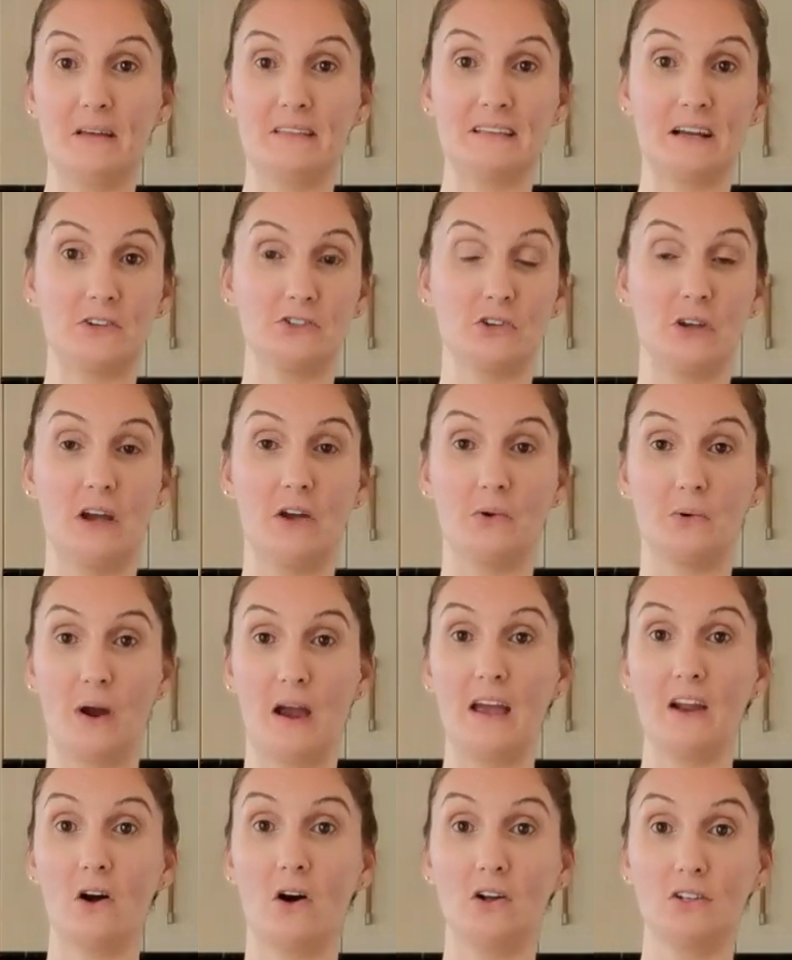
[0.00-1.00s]
It's actually a
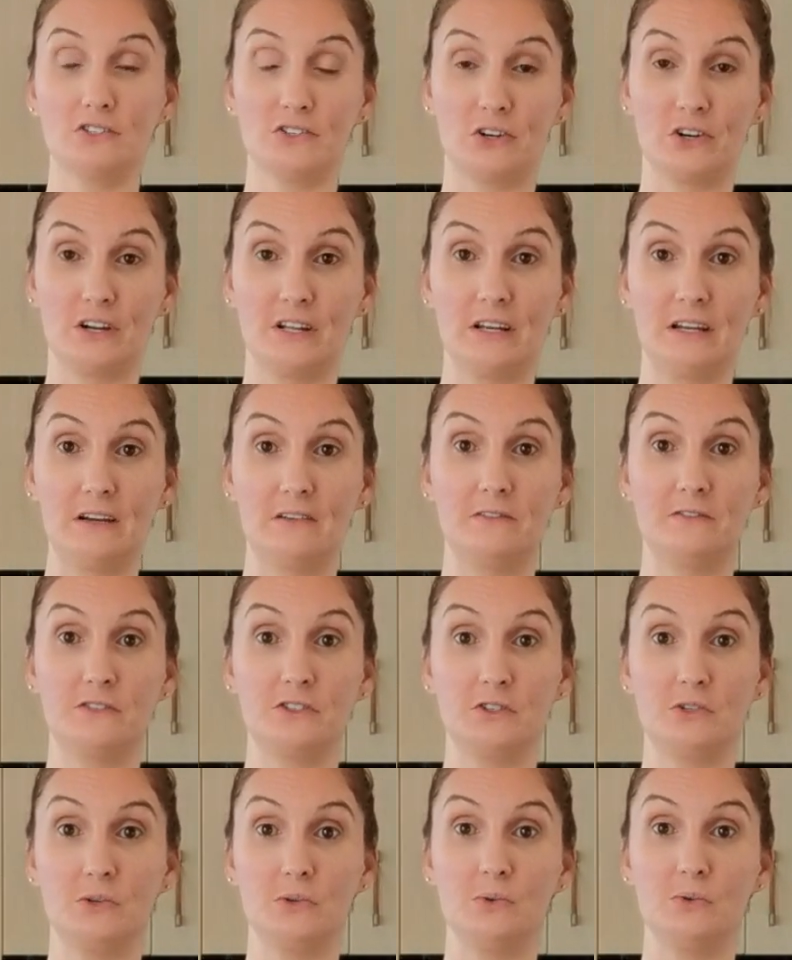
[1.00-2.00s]
great
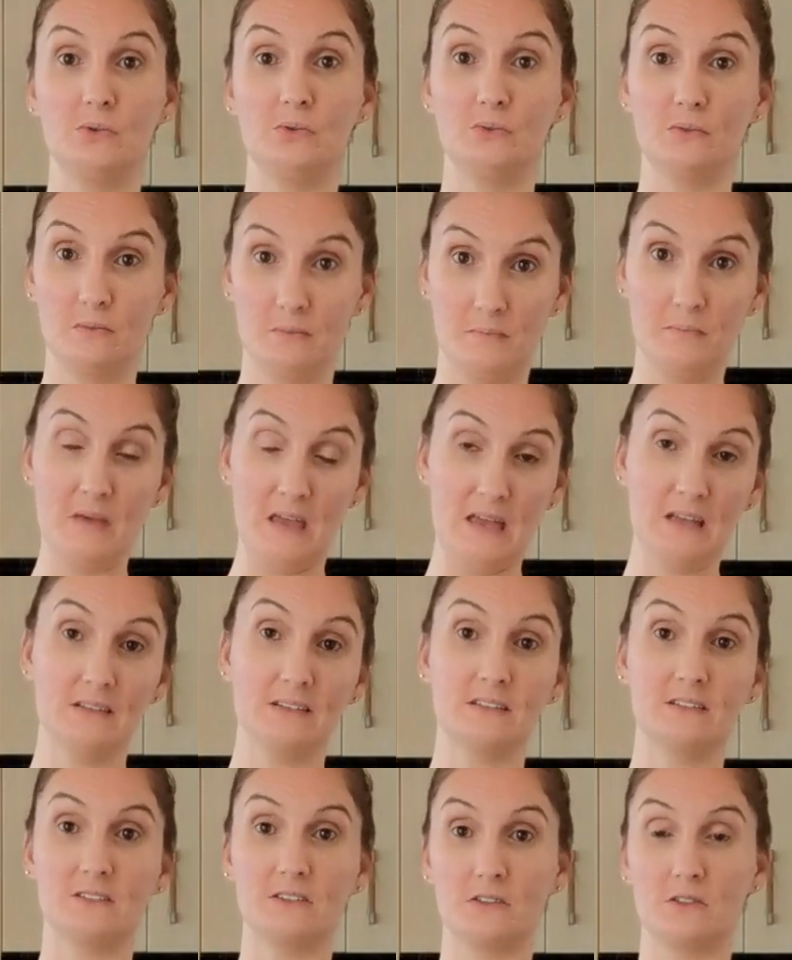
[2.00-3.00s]
alternative to
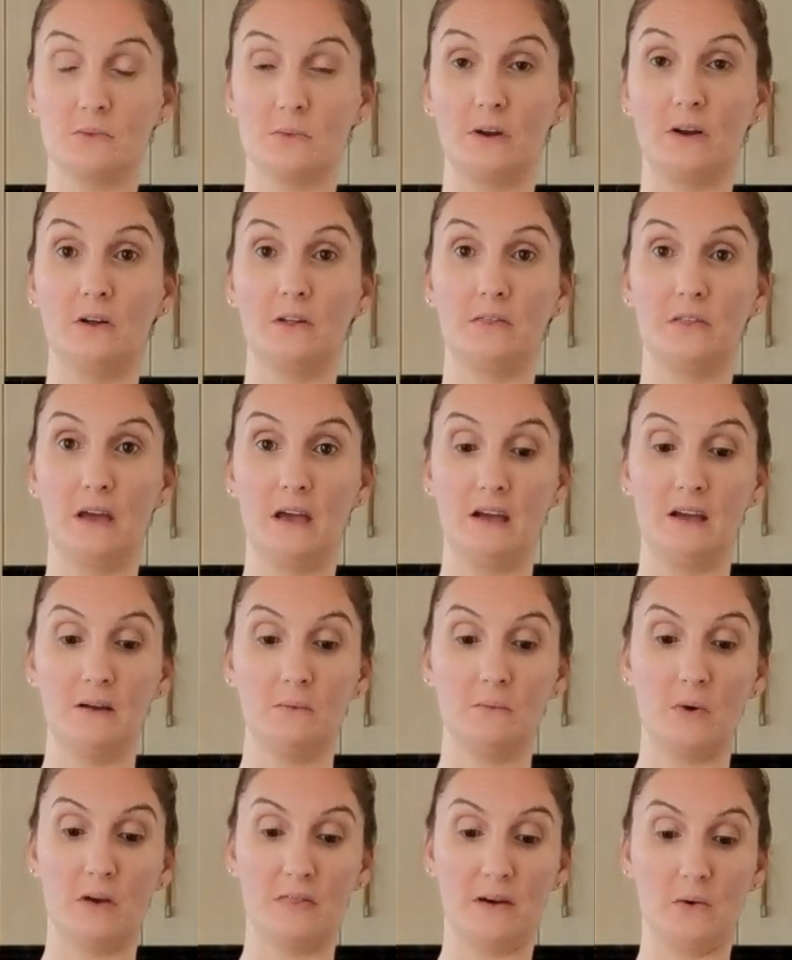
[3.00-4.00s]
meat, to the real
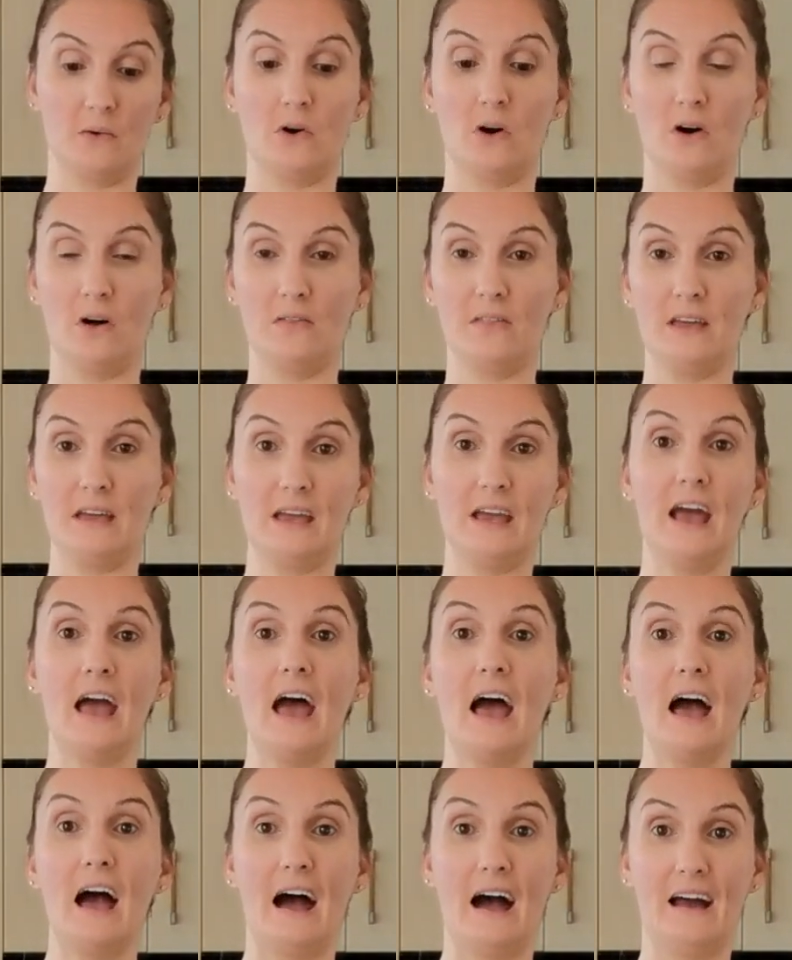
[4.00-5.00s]
thing, without all the
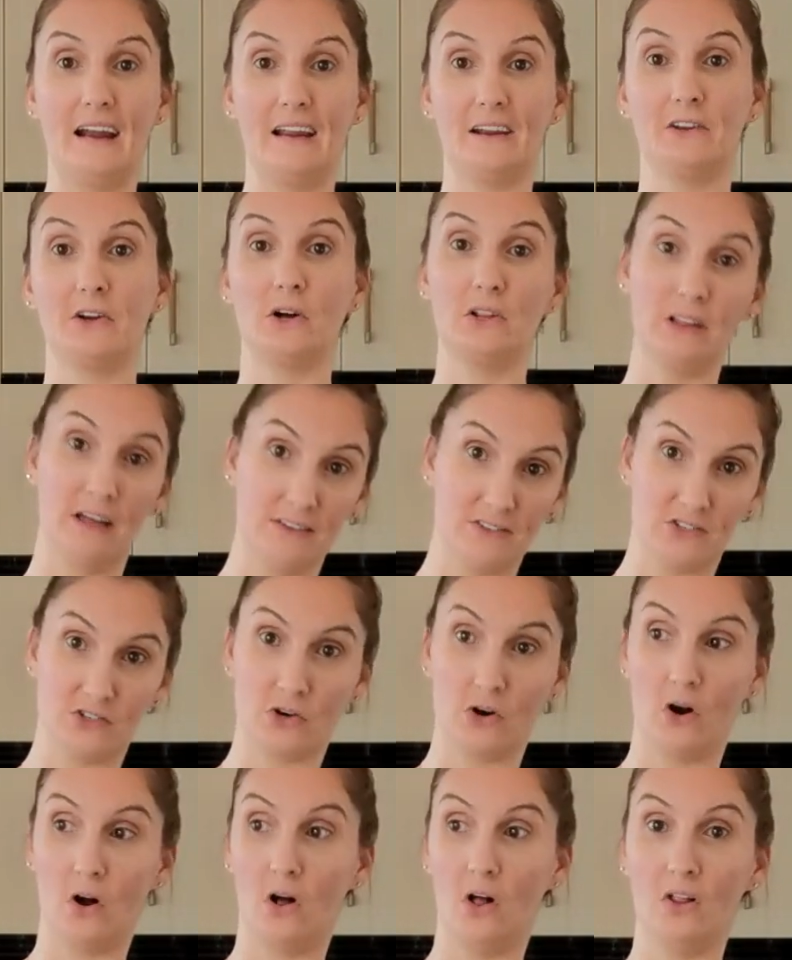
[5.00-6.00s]
added
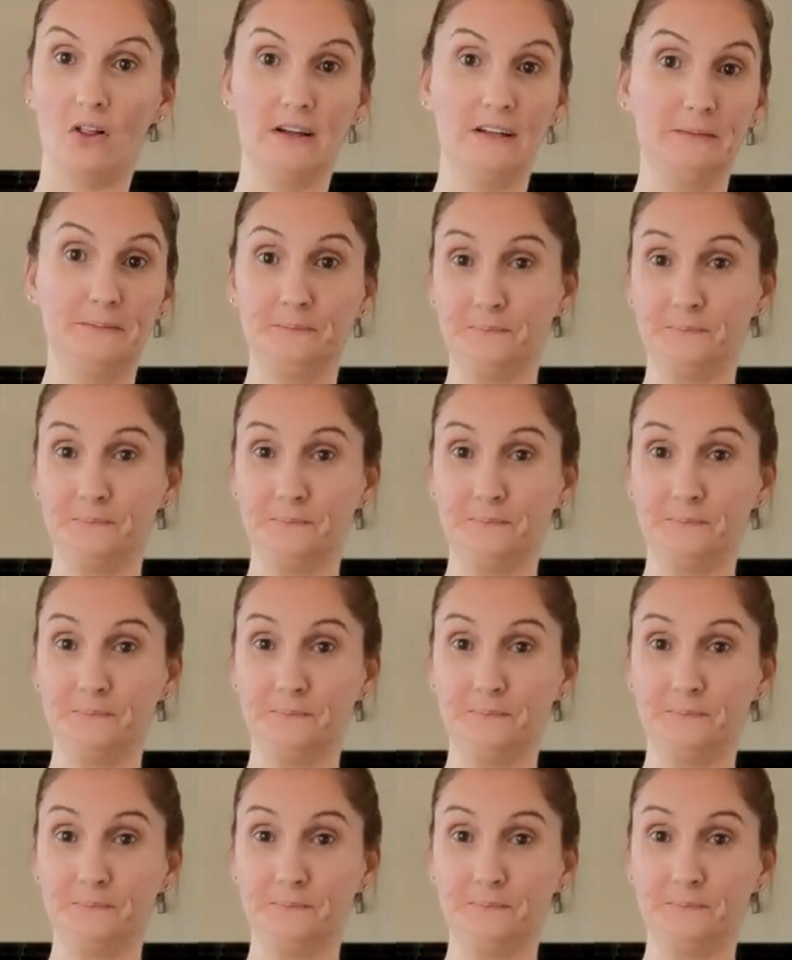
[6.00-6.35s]
cholesterol